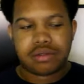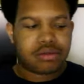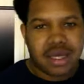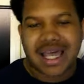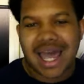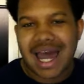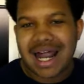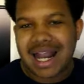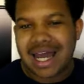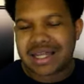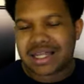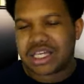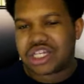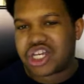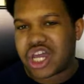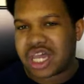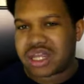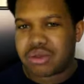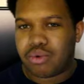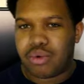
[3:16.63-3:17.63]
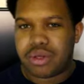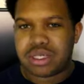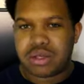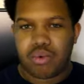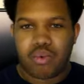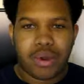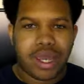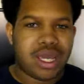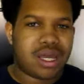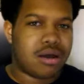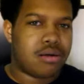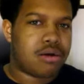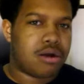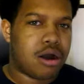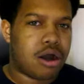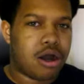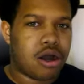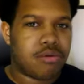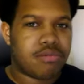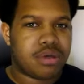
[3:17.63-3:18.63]
It's kind of like this chapter was a wake-up
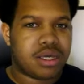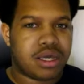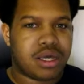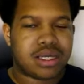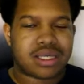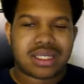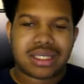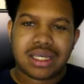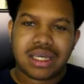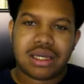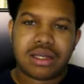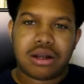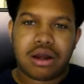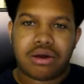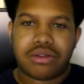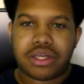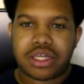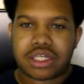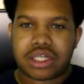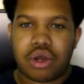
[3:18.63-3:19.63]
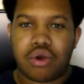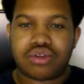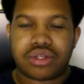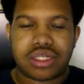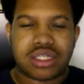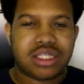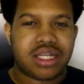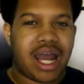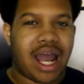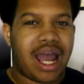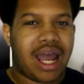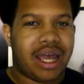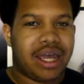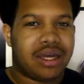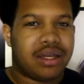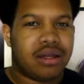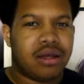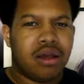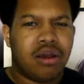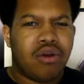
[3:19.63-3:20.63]
call, because seeing all these soldiers
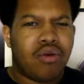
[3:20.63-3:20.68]
dying